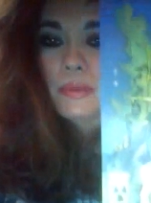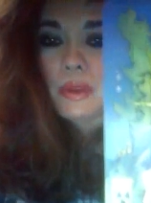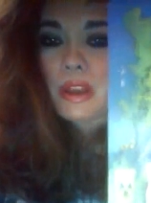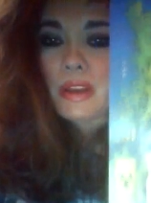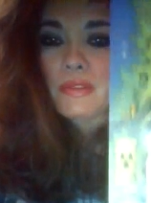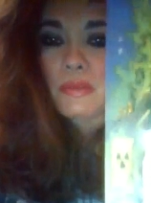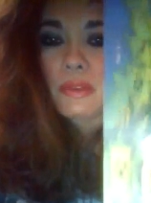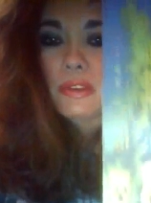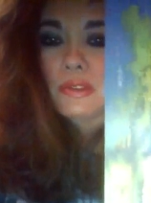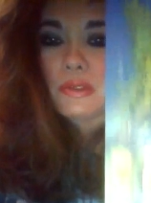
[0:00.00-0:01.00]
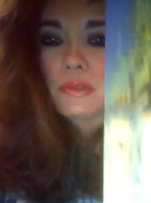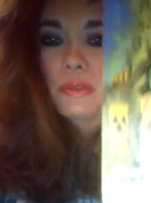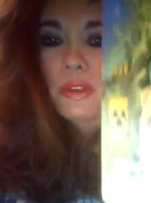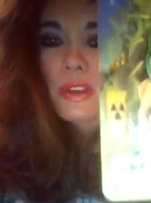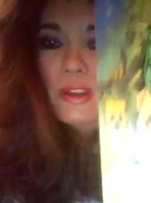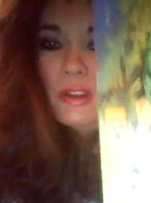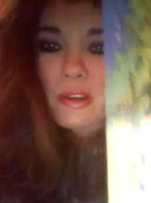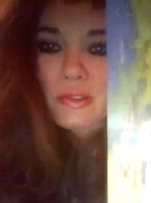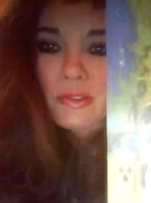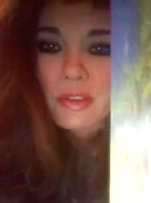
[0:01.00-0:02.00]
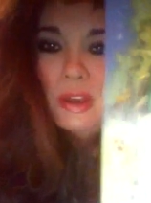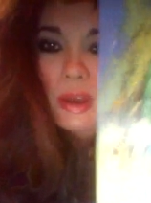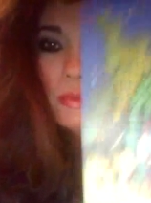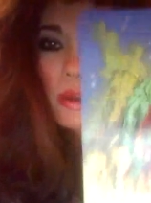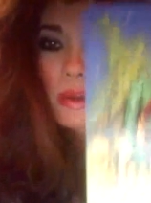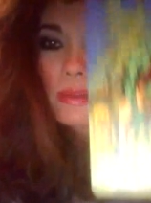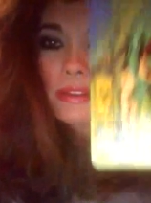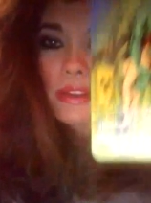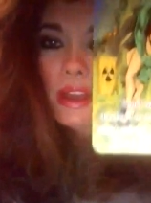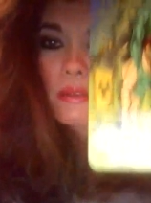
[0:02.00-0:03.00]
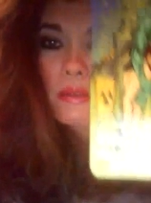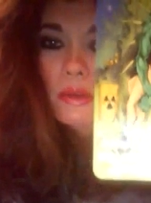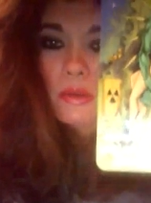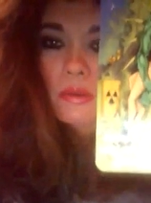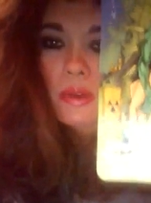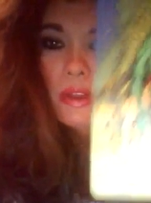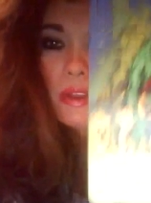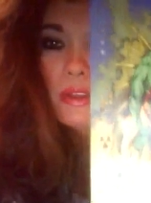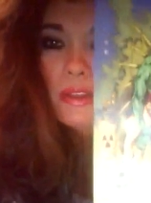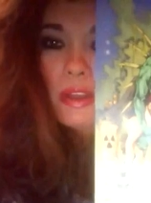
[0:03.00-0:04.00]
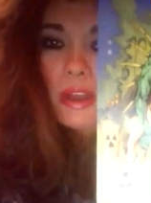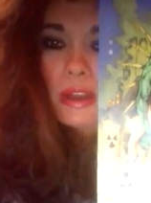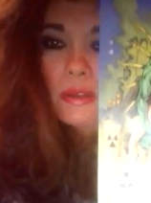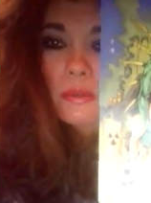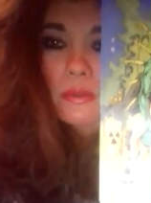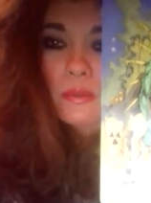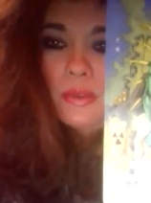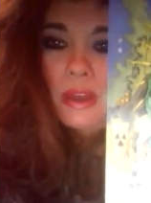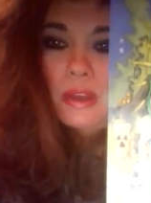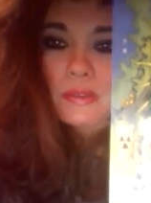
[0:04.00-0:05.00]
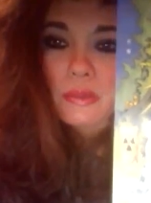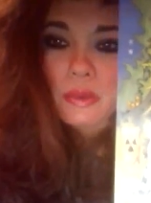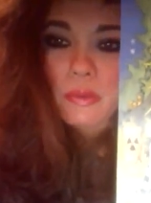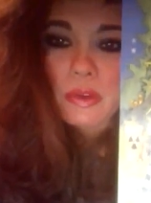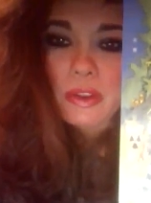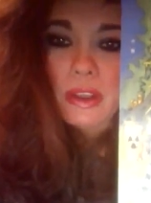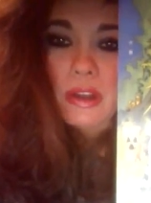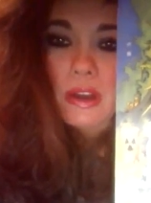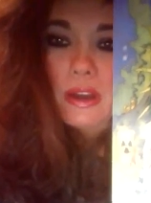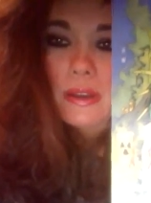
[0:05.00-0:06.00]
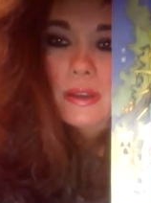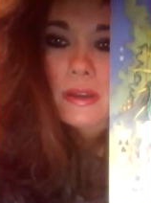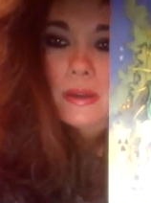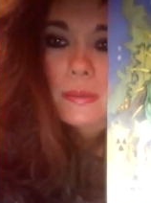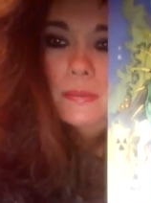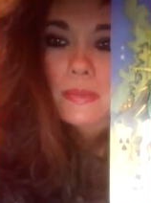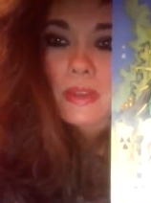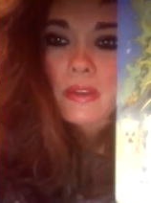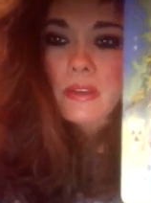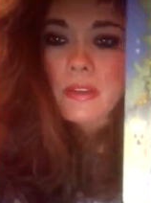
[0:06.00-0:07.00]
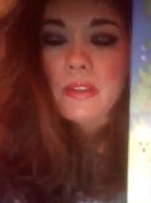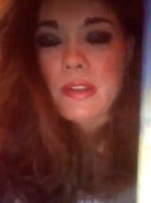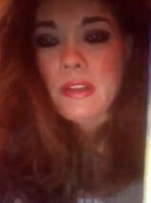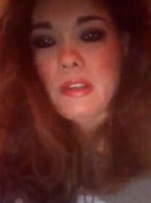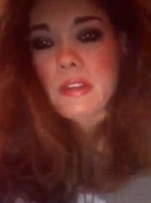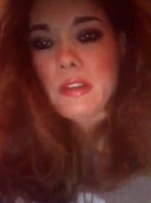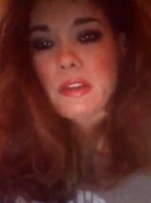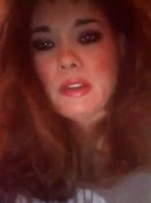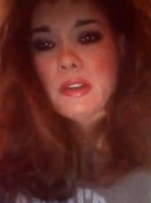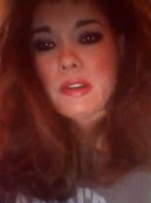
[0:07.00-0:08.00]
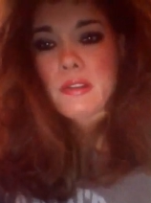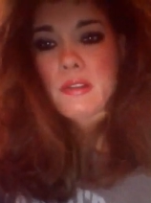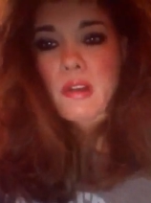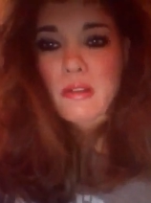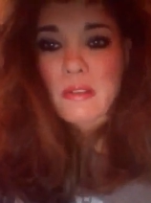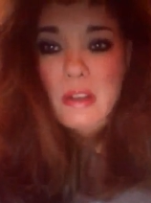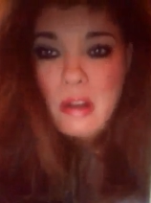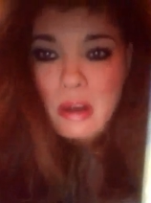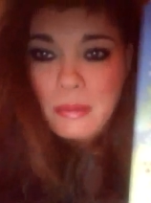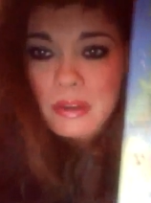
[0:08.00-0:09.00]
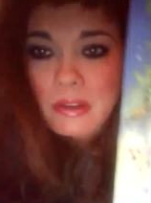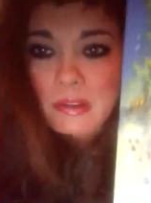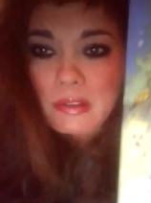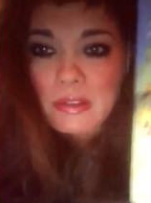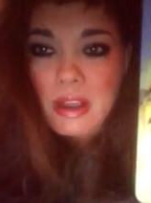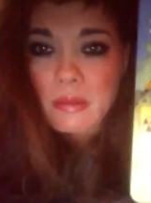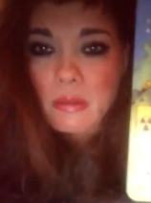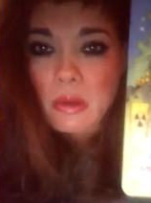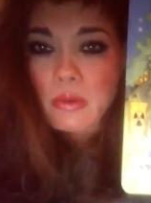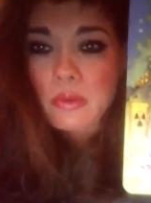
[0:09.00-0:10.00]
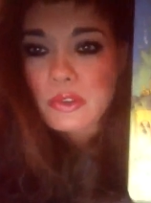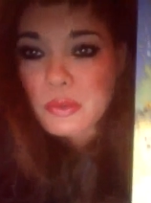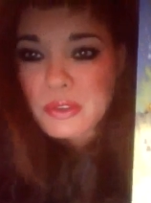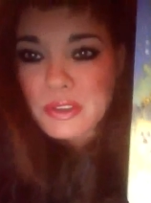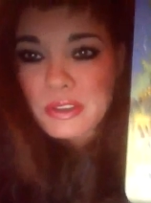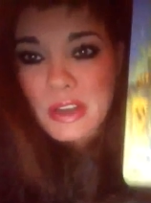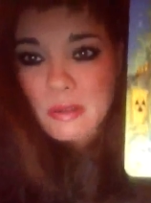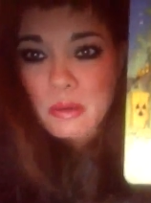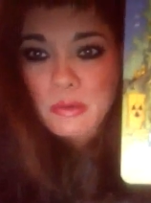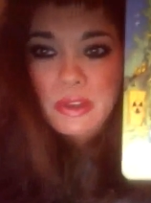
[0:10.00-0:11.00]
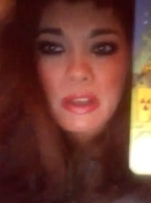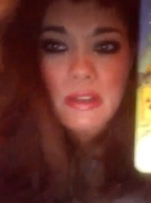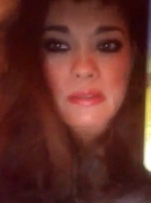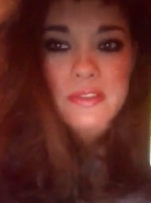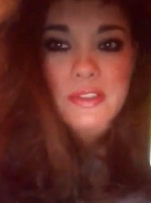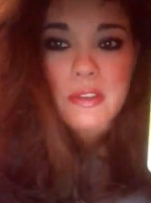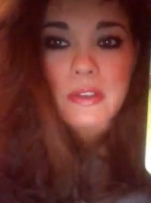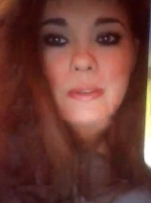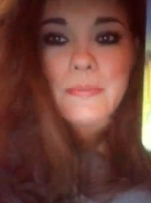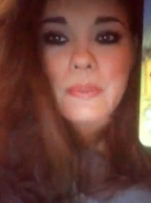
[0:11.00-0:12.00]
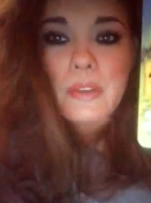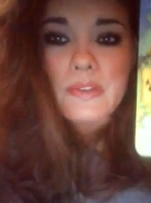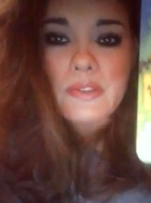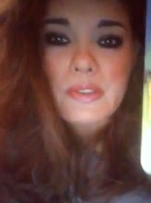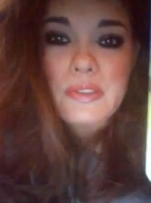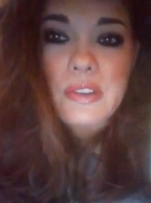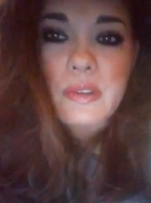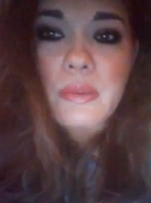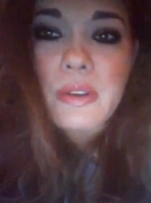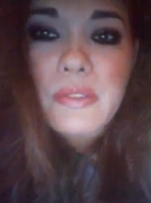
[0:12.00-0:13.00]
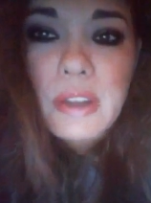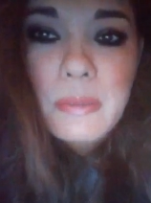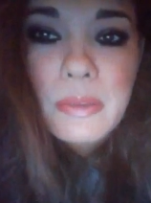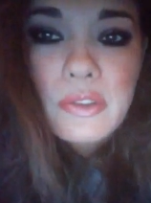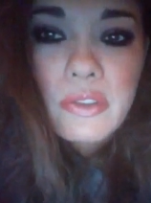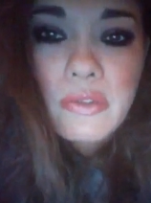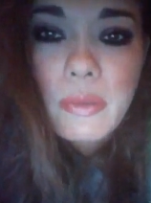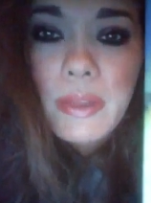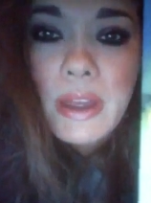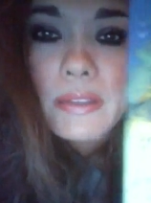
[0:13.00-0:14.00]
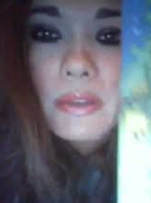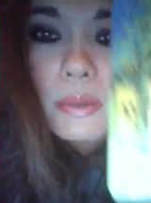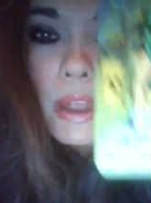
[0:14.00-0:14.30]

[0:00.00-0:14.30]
We're going to have to redo of an upcoming tarot that we're working on. The horror comic tarot, the Twisted Tarot Tales. So this is like one of the images from that